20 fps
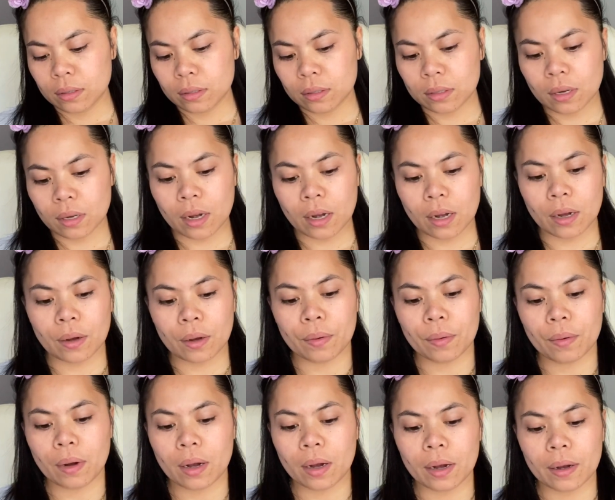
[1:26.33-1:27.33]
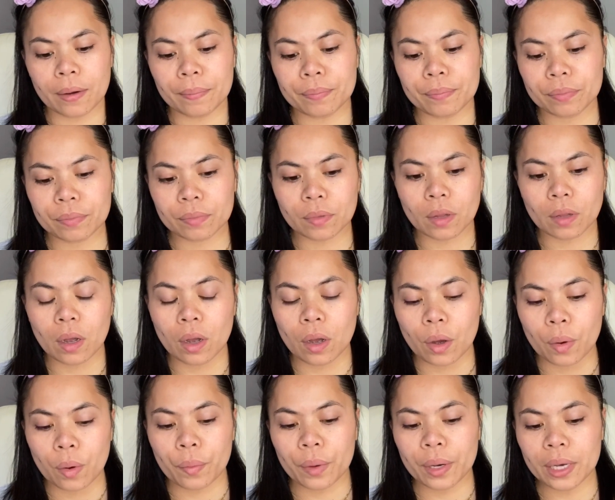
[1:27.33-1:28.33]
So
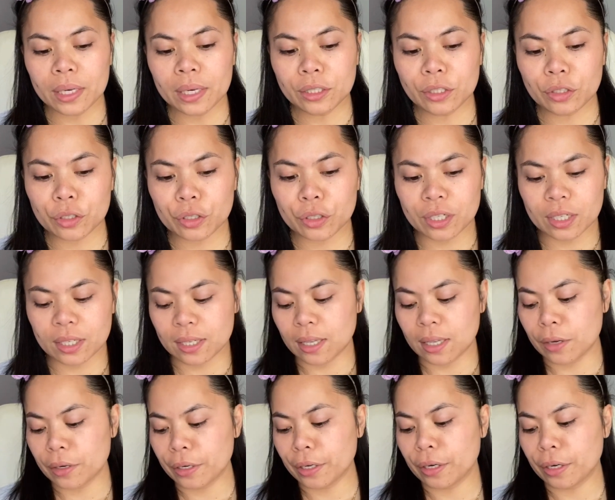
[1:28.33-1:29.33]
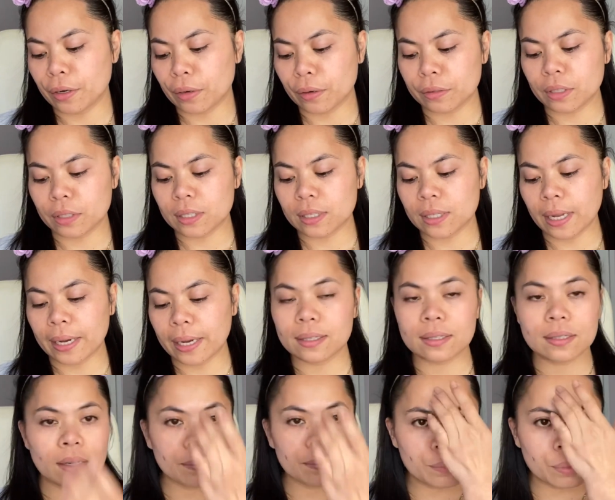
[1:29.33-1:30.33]
we're gonna do just a
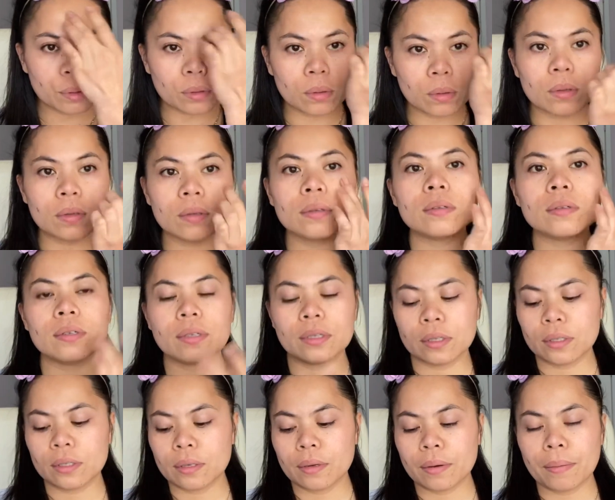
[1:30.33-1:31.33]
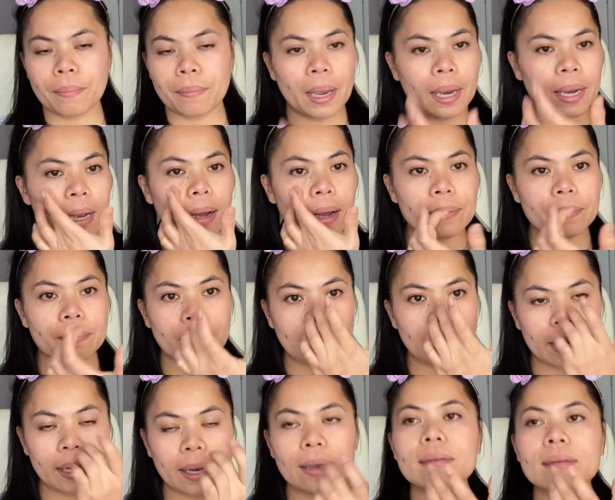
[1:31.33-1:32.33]
simple makeup,
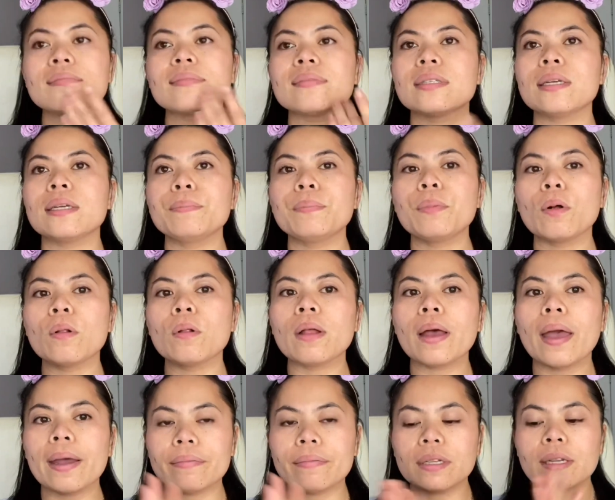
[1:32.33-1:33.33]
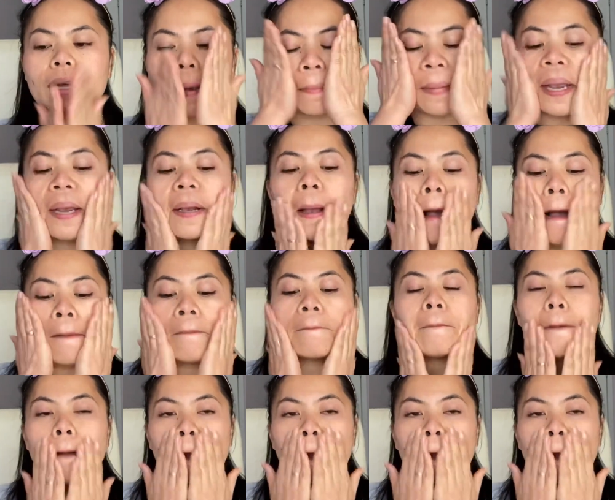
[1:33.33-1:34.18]
like simple everyday makeup.